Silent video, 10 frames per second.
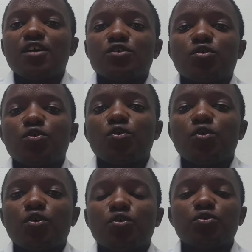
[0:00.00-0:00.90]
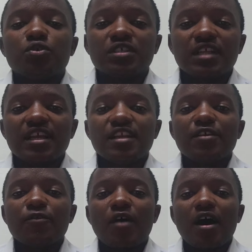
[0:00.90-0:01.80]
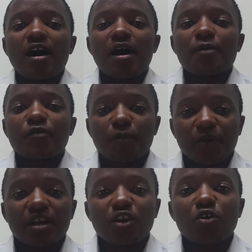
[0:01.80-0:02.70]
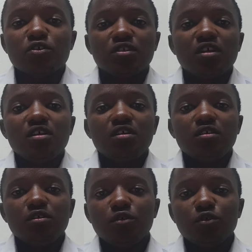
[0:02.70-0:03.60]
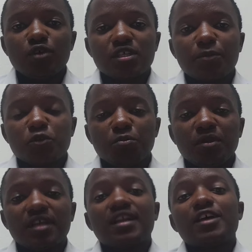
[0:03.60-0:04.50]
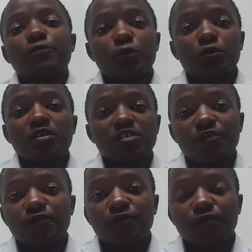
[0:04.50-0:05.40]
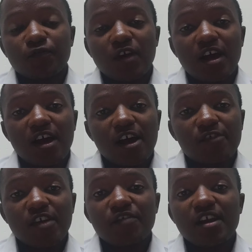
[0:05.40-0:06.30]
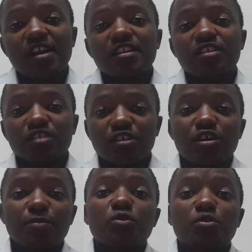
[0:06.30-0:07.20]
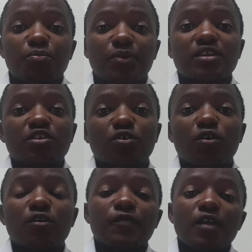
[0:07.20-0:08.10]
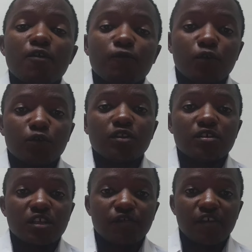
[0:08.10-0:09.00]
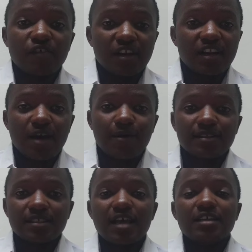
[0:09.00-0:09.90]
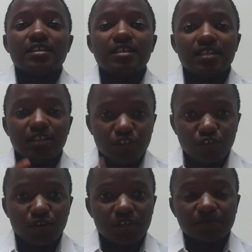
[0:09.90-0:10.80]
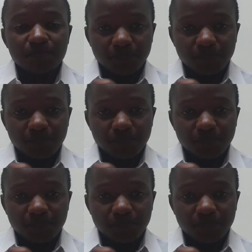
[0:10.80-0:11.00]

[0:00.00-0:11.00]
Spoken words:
So you train for practicals. You're supposed to be in class for 2,500. You're supposed to be practical for 2,500 hours, and in theory